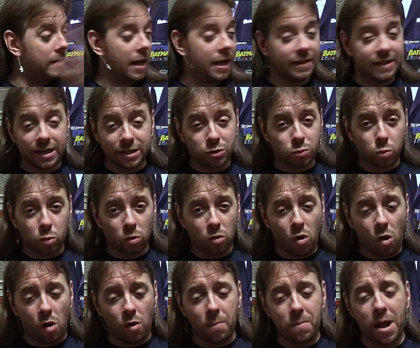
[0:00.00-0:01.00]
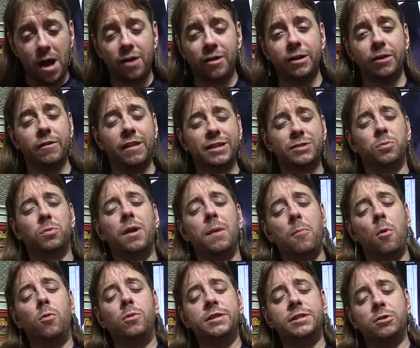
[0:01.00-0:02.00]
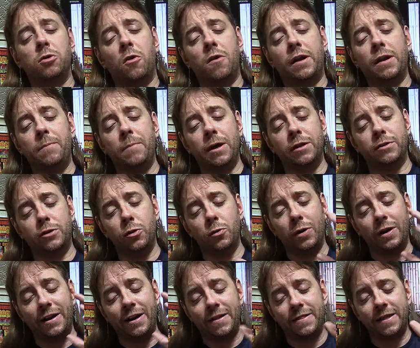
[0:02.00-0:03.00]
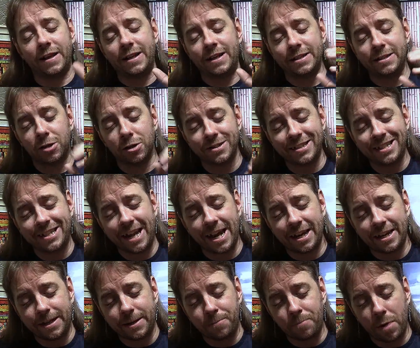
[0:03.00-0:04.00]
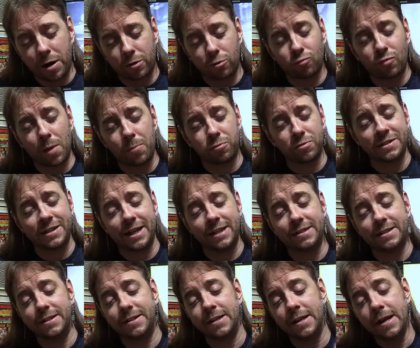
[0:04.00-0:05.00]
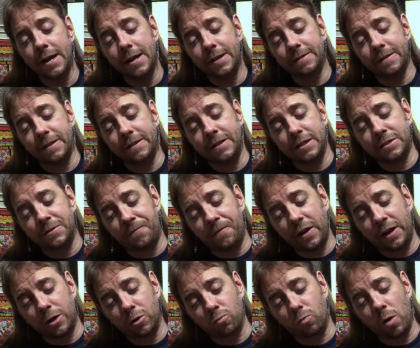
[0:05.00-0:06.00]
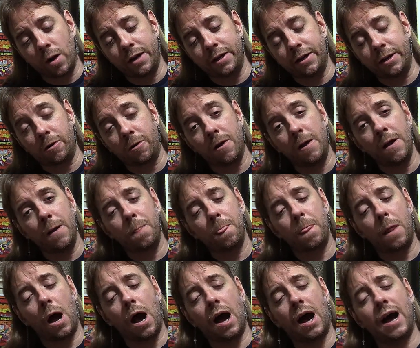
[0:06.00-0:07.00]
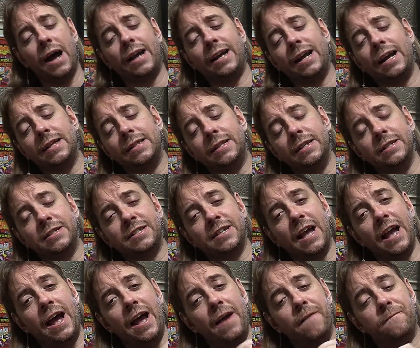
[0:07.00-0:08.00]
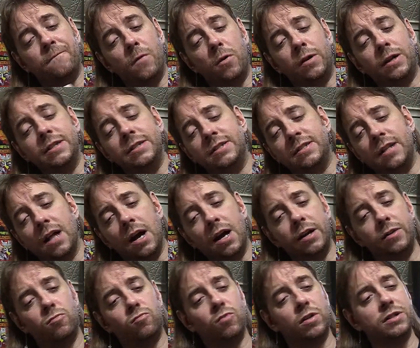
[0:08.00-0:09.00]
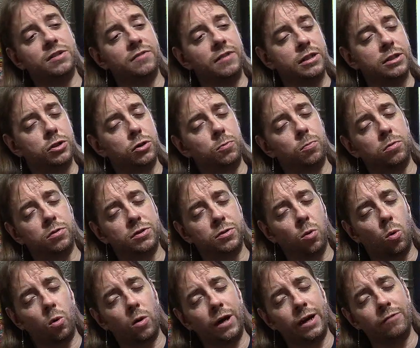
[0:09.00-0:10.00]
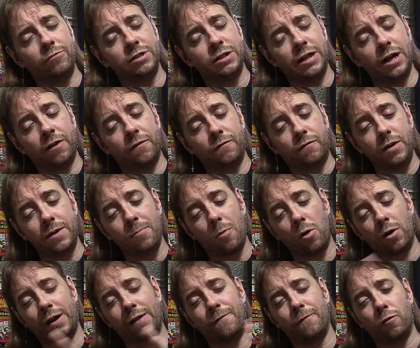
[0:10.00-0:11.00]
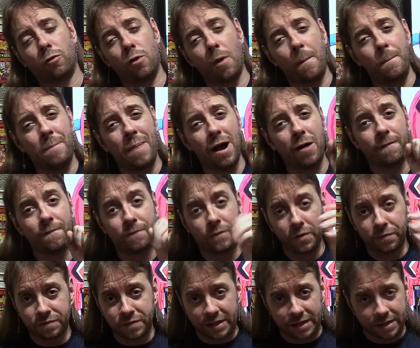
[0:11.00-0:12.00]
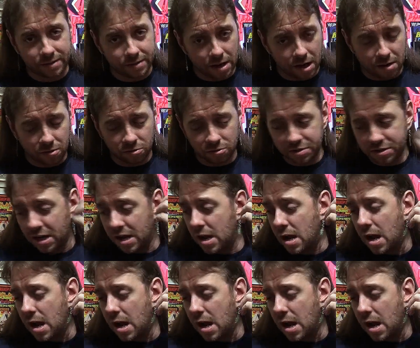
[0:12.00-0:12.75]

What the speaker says: And that's what we're all about here. That's what I'm always talking about doing, and I think it doesn't get any better represented than this figure right here. I got this at Funkenstein Wrestling Superstore, Englishtown Flea Market for about $15.